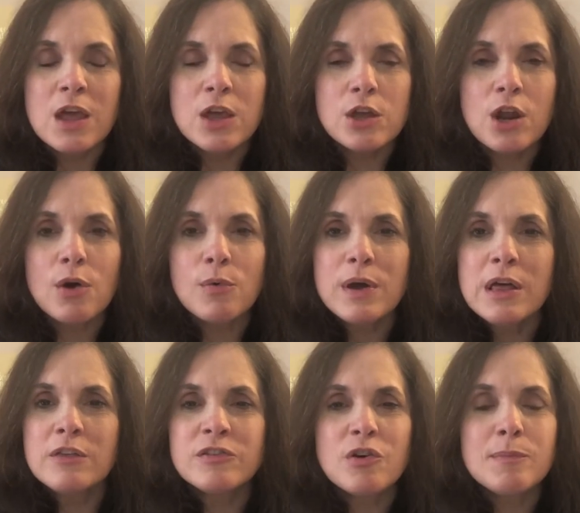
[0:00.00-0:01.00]
You know,
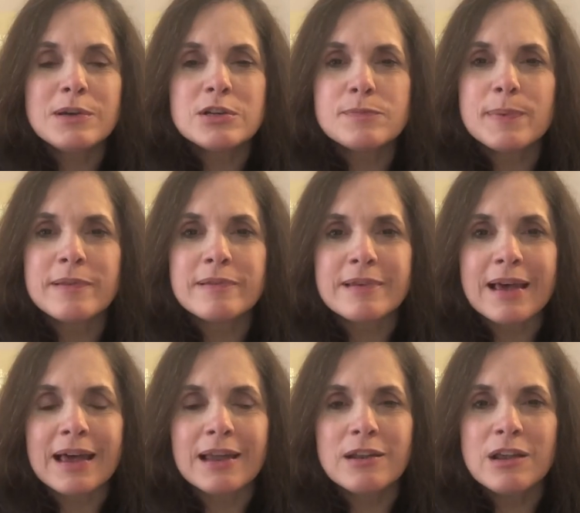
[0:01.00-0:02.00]
so much has been
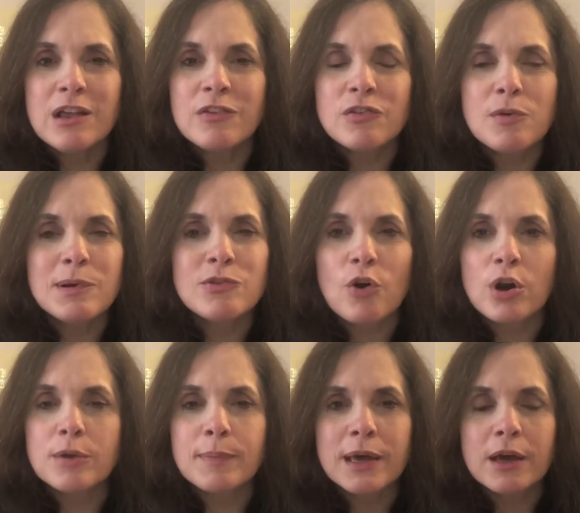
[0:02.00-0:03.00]
said, so much
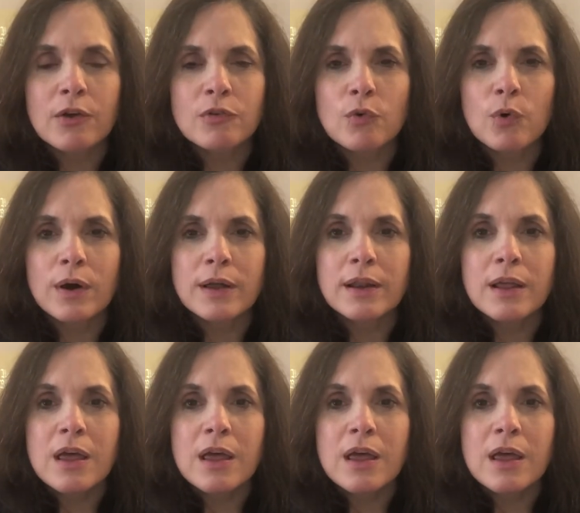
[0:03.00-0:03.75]
argument goes on